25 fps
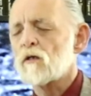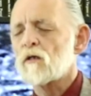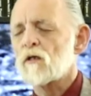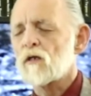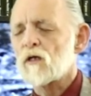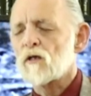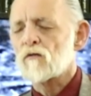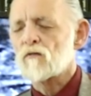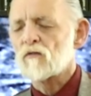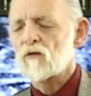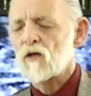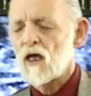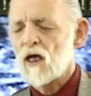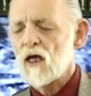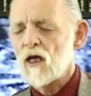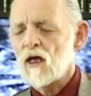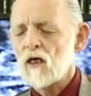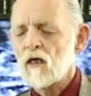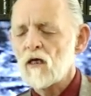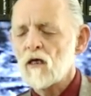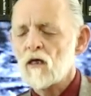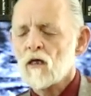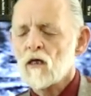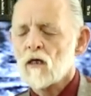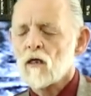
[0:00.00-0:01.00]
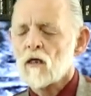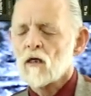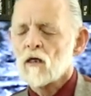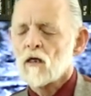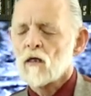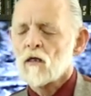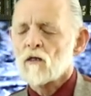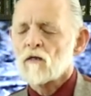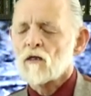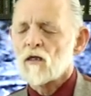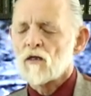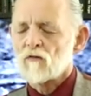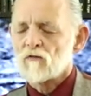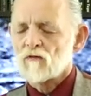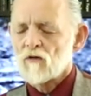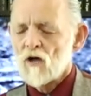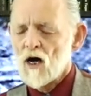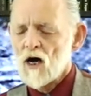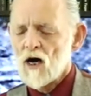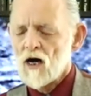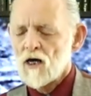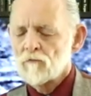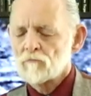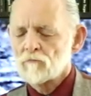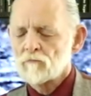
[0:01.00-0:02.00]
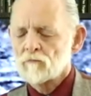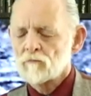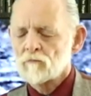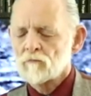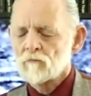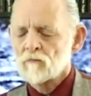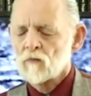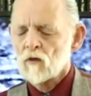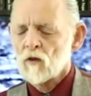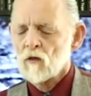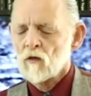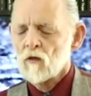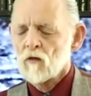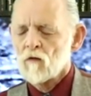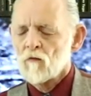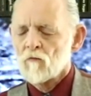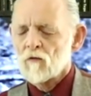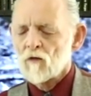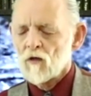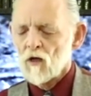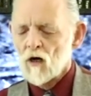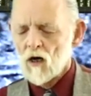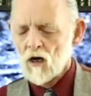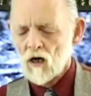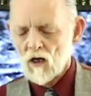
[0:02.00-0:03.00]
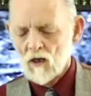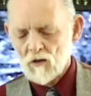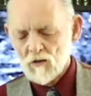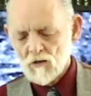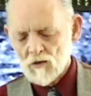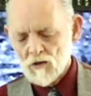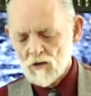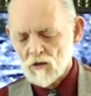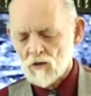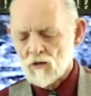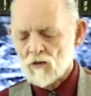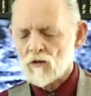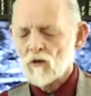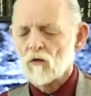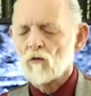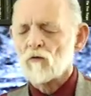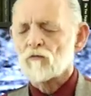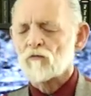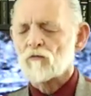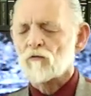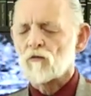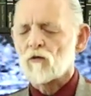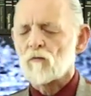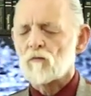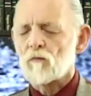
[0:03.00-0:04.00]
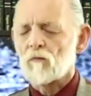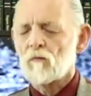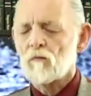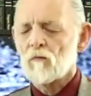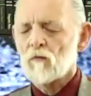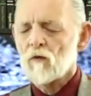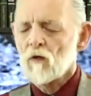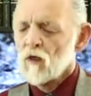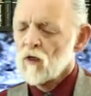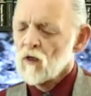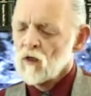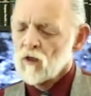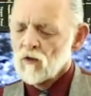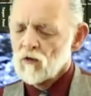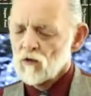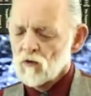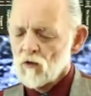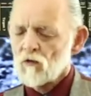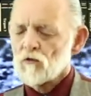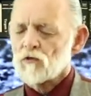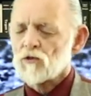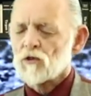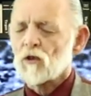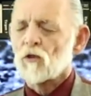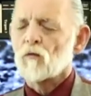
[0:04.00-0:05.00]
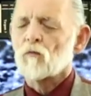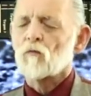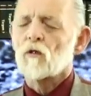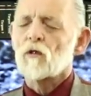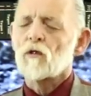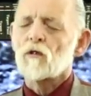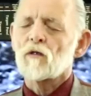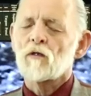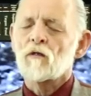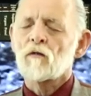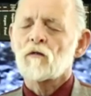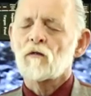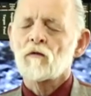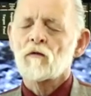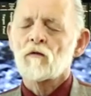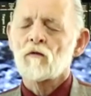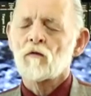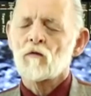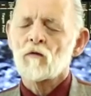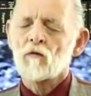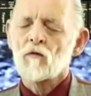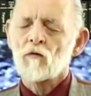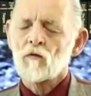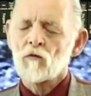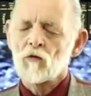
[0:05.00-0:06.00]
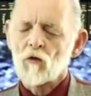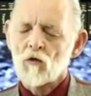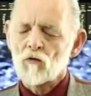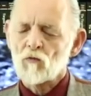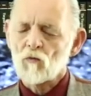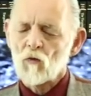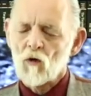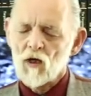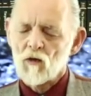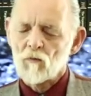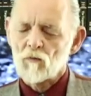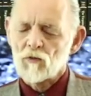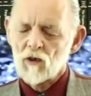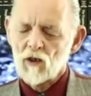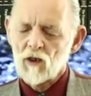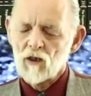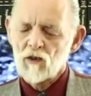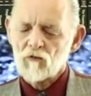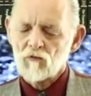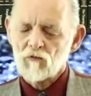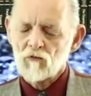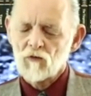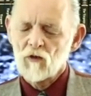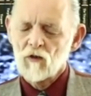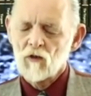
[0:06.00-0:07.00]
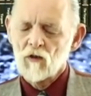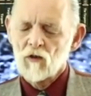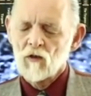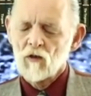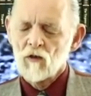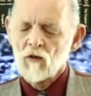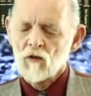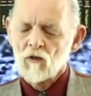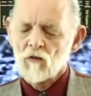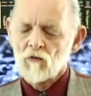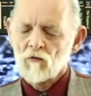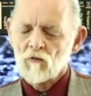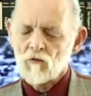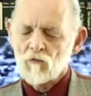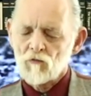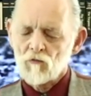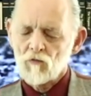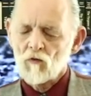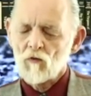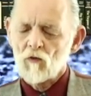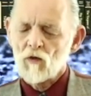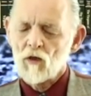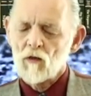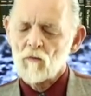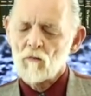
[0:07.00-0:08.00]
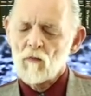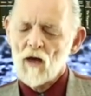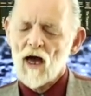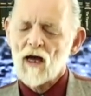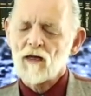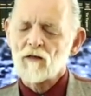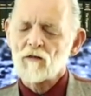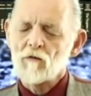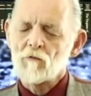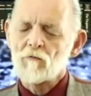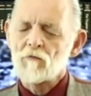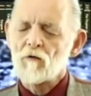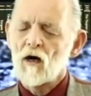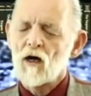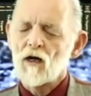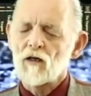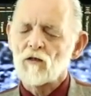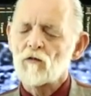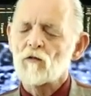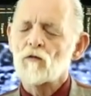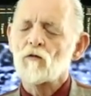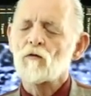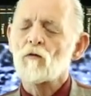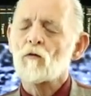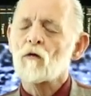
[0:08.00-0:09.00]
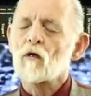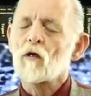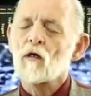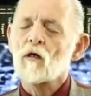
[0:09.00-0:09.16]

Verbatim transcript: this day this time for the hearts and souls of your, your children, your dwelling place, to truly magnify you